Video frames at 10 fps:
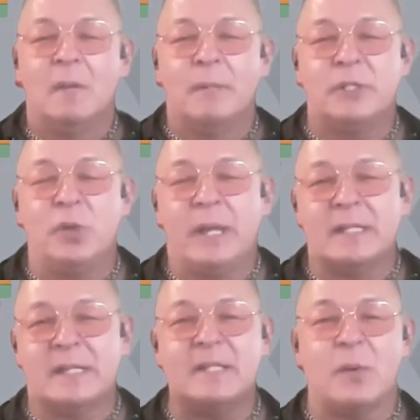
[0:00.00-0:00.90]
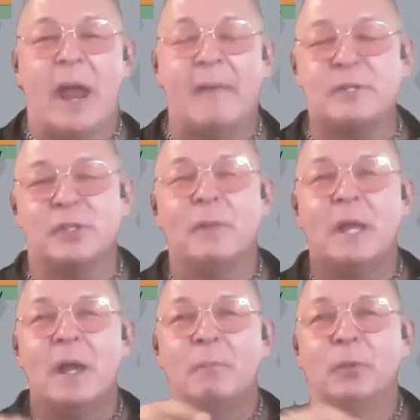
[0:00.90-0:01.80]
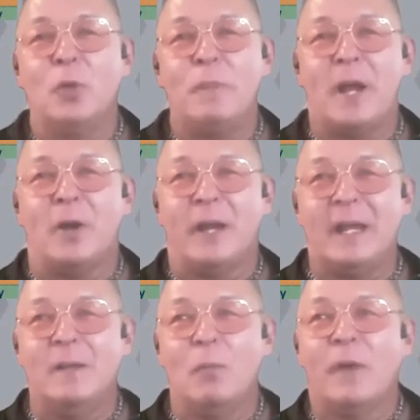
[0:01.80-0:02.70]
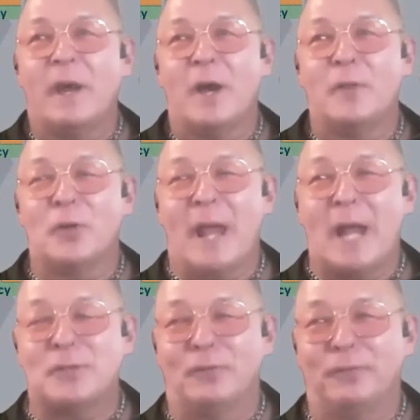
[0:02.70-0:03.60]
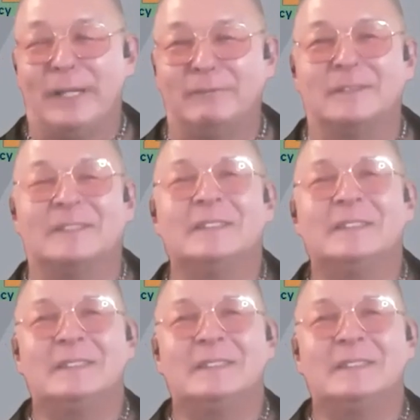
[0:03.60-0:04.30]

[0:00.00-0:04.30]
But you can say, so I have to do blueberry with other natural flavors.